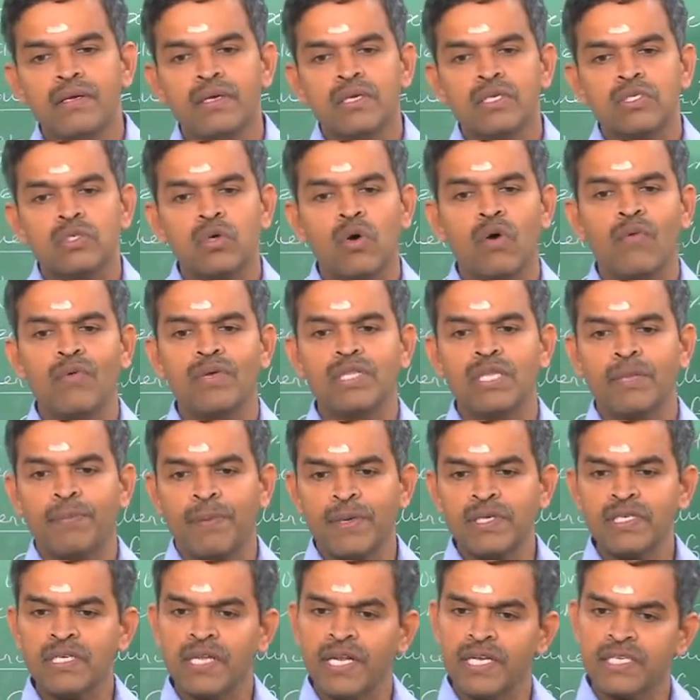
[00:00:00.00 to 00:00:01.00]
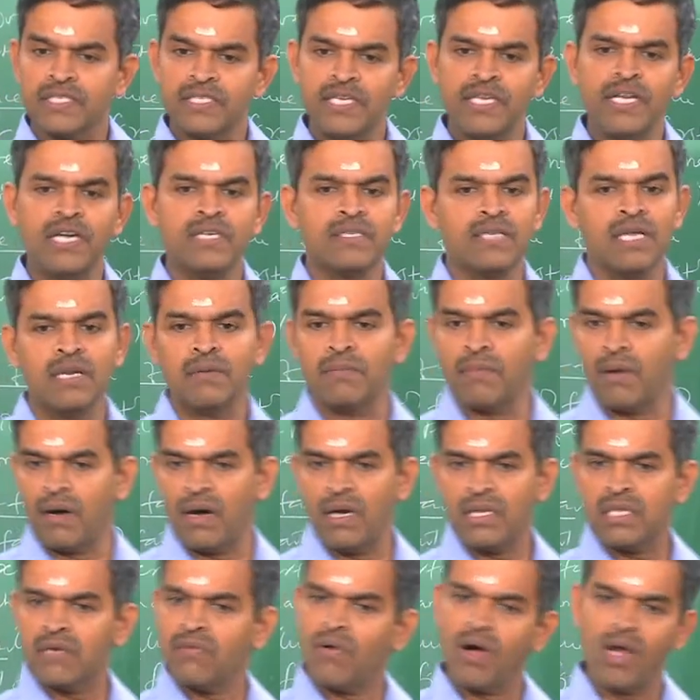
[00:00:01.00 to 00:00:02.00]
So, when the pressure exceeds 10
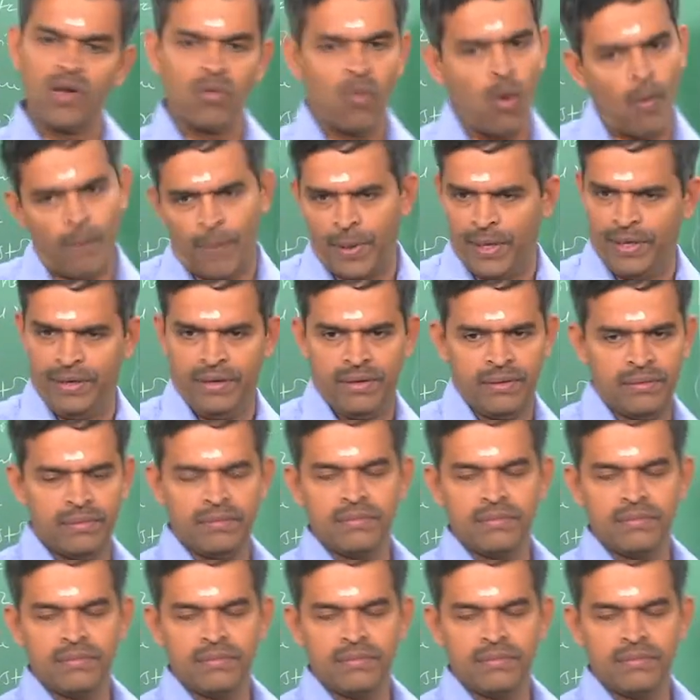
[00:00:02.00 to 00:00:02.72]
bar, the valve opened.